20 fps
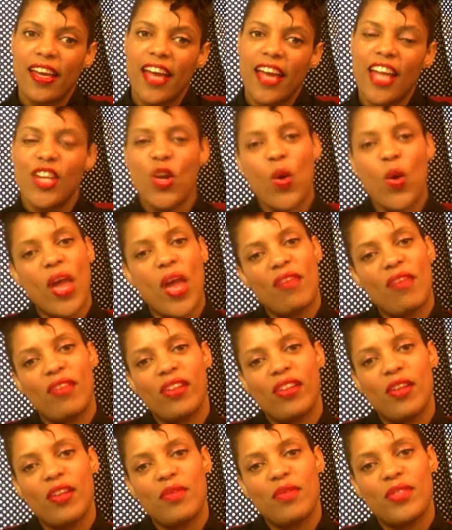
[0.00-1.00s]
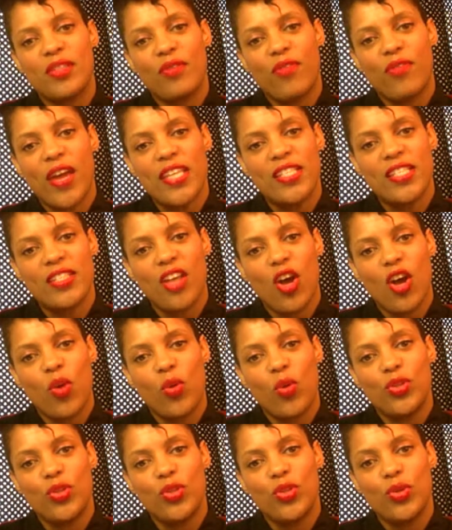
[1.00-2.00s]
I know Ava loves the Feist song
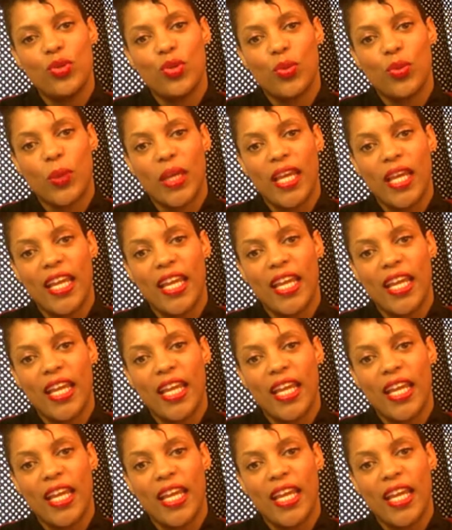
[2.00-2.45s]
123,